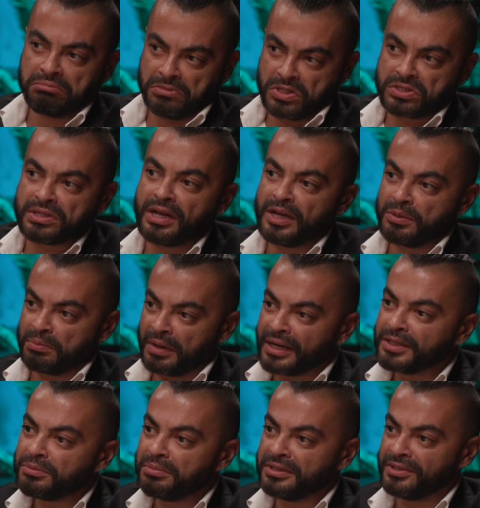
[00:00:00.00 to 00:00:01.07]
This guy
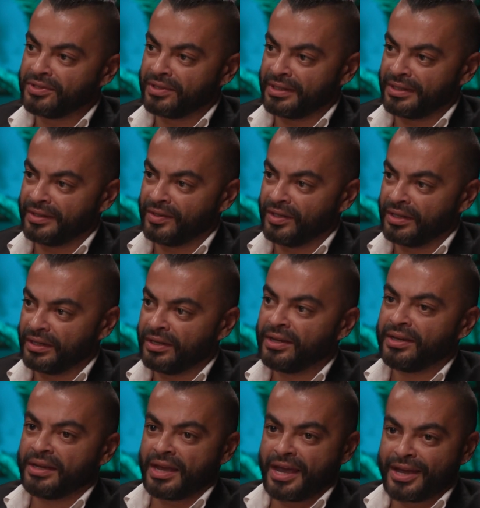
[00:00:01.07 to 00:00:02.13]
might be the real deal.
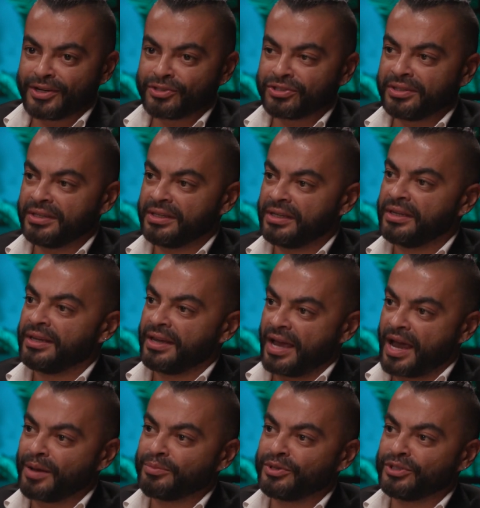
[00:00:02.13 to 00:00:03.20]
Actually,
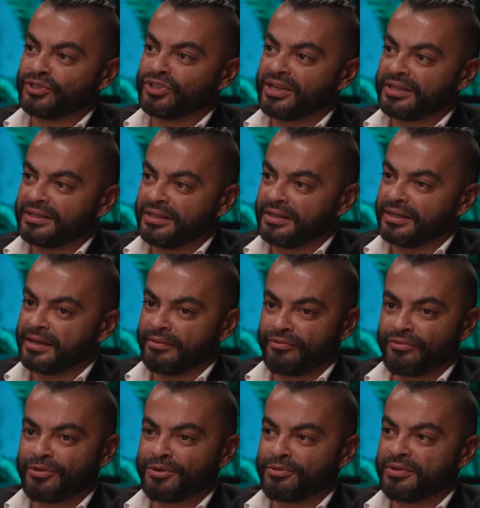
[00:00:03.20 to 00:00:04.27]
I'm rejecting him
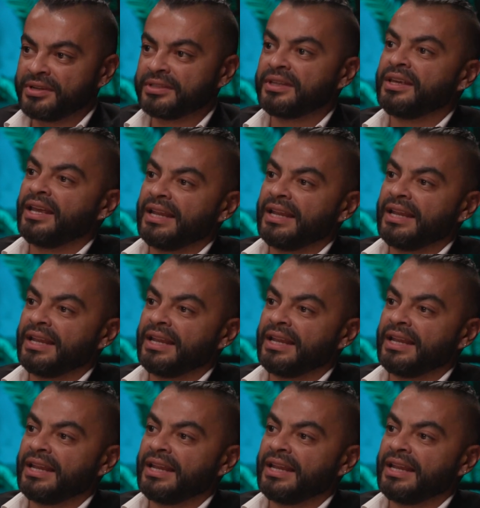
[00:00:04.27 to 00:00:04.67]
for what?